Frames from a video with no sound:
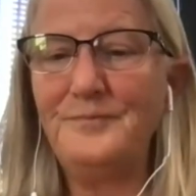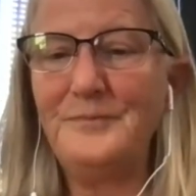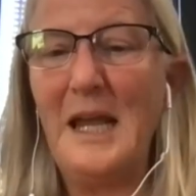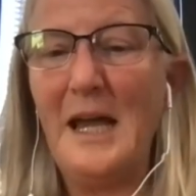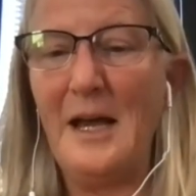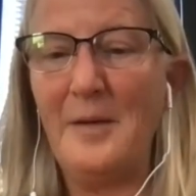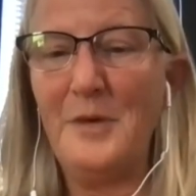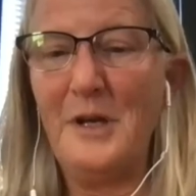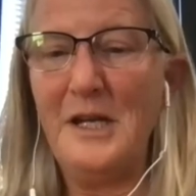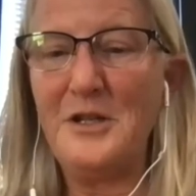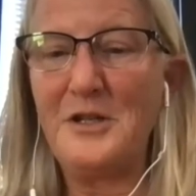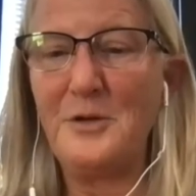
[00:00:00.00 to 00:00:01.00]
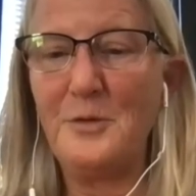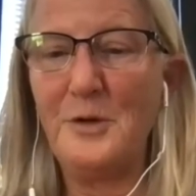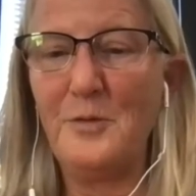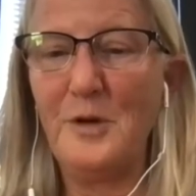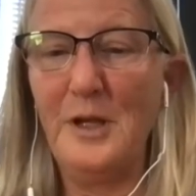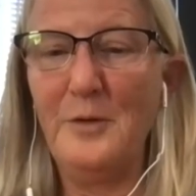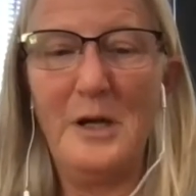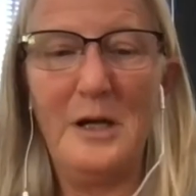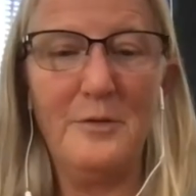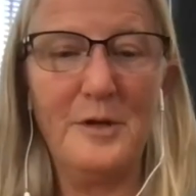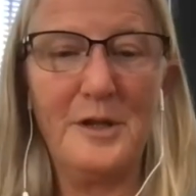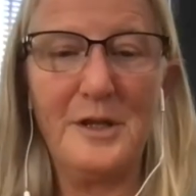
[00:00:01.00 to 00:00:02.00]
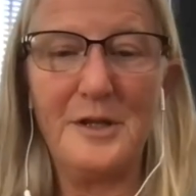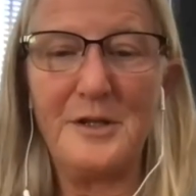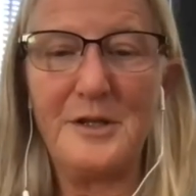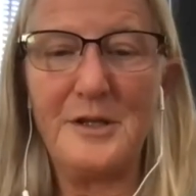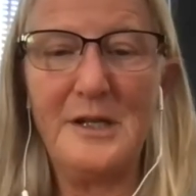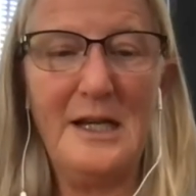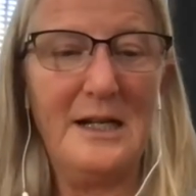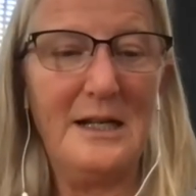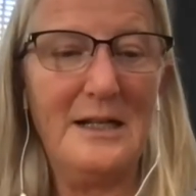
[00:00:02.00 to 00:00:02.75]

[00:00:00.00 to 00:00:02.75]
Yeah, but he's doing really well with this. Yeah.